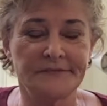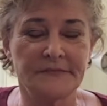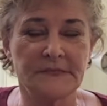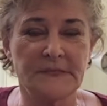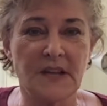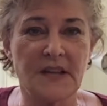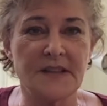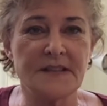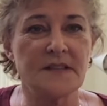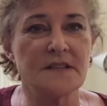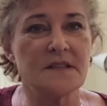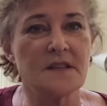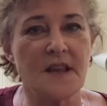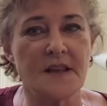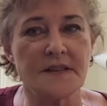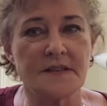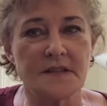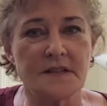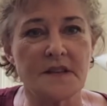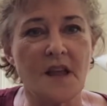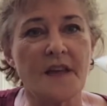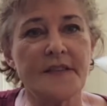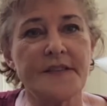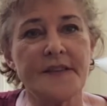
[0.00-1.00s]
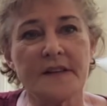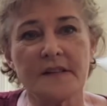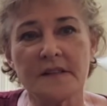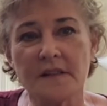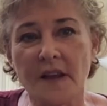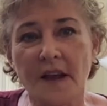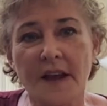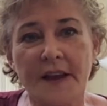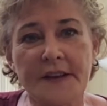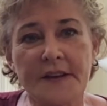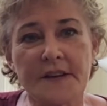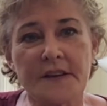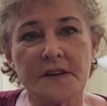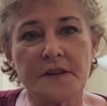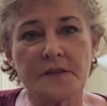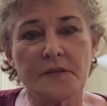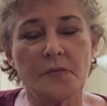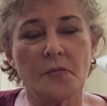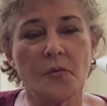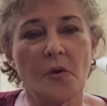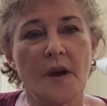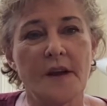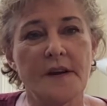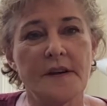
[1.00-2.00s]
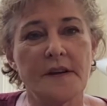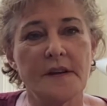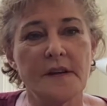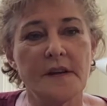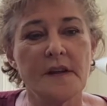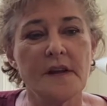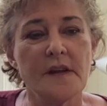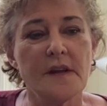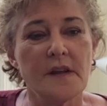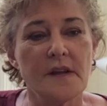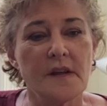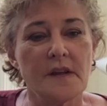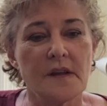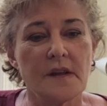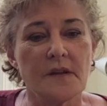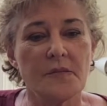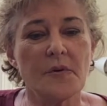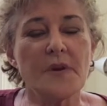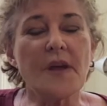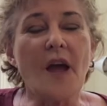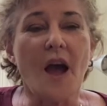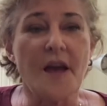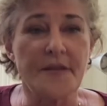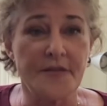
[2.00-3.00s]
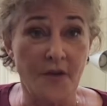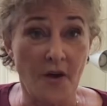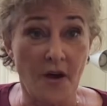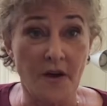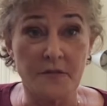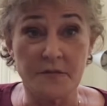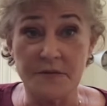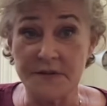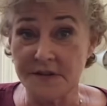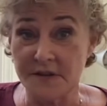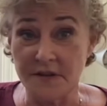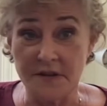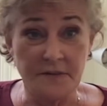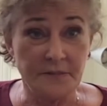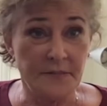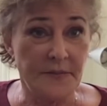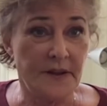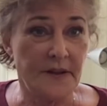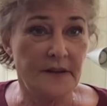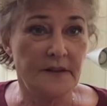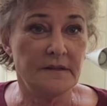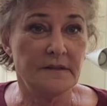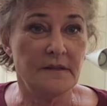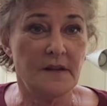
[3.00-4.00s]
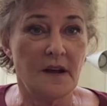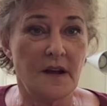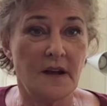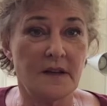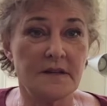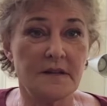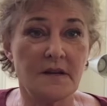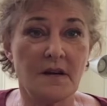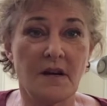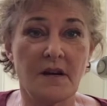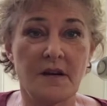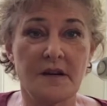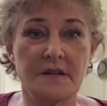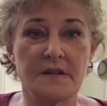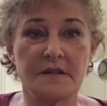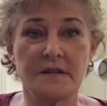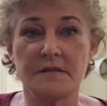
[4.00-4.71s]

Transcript: it's nothing like what I thought it was going to be. I thought,